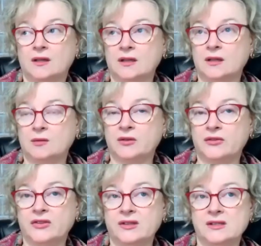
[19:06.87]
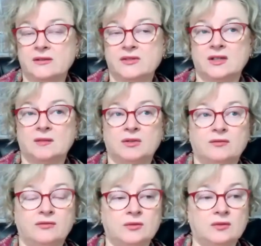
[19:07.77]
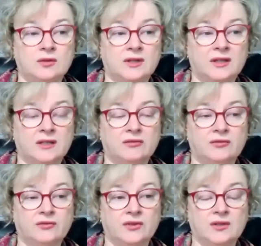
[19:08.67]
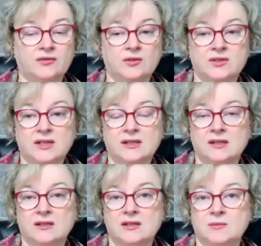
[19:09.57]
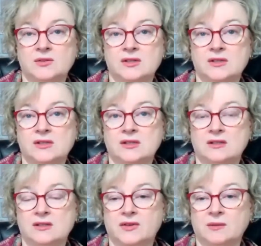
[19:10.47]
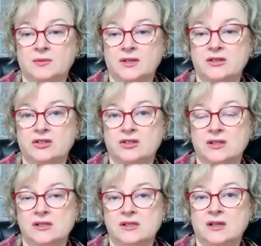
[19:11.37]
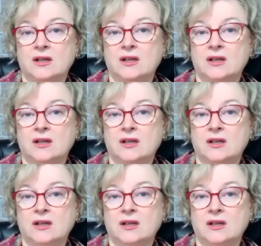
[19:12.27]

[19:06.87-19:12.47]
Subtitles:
One of the things I've said before, if you're taking a substance that's vibration is